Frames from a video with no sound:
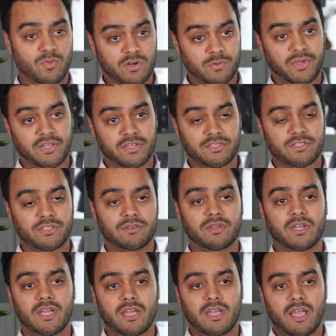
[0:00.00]
and what are we going to
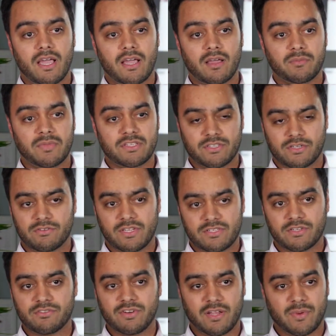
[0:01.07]
do,
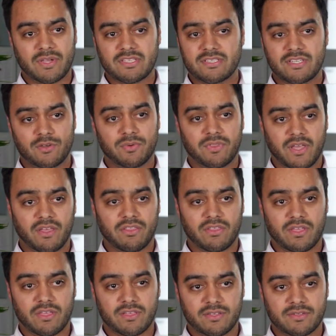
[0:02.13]
is a great way to deal with it, I
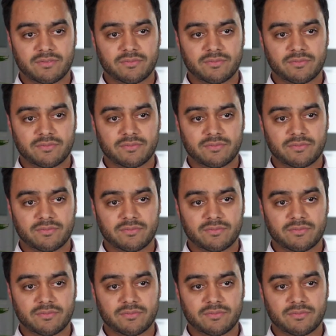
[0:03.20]
think.